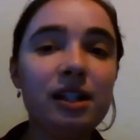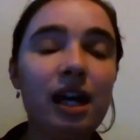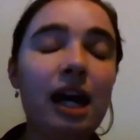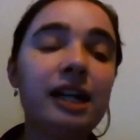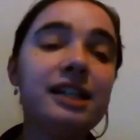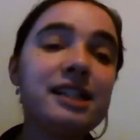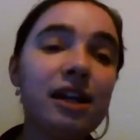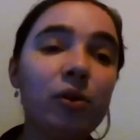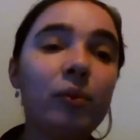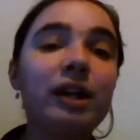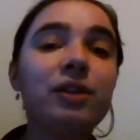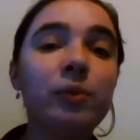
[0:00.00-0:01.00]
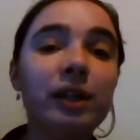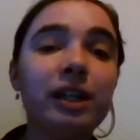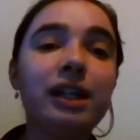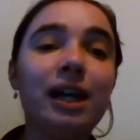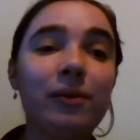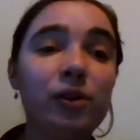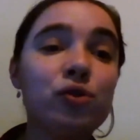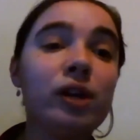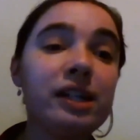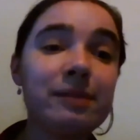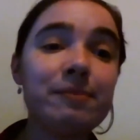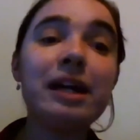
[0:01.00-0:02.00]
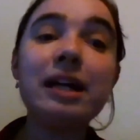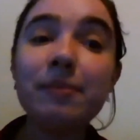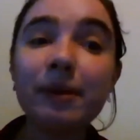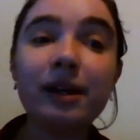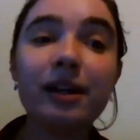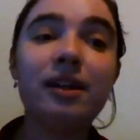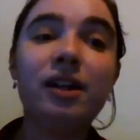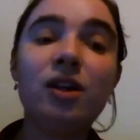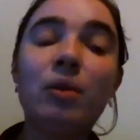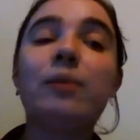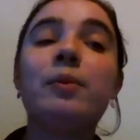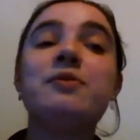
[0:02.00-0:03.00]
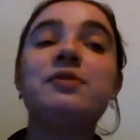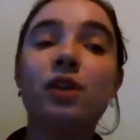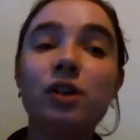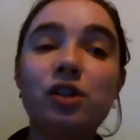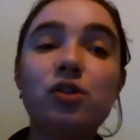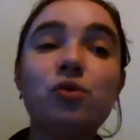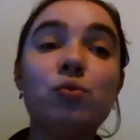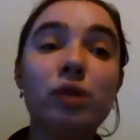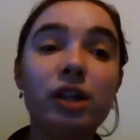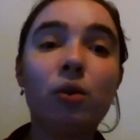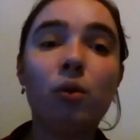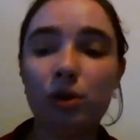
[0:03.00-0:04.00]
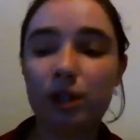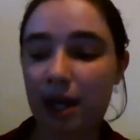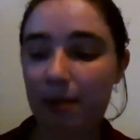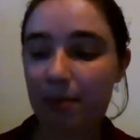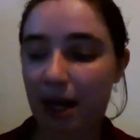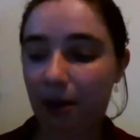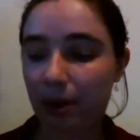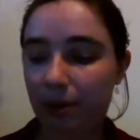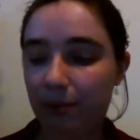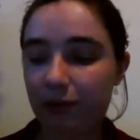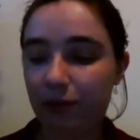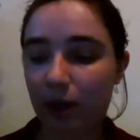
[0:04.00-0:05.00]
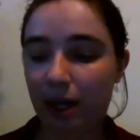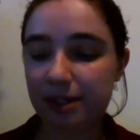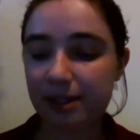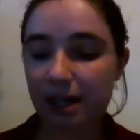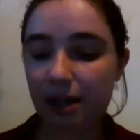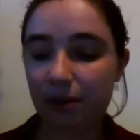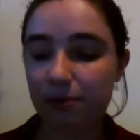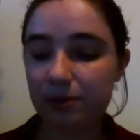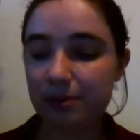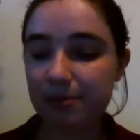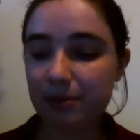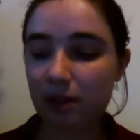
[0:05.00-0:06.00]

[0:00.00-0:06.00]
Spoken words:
And is there a way that we can now address, maybe, where we've started to re-hoard that power for ourselves?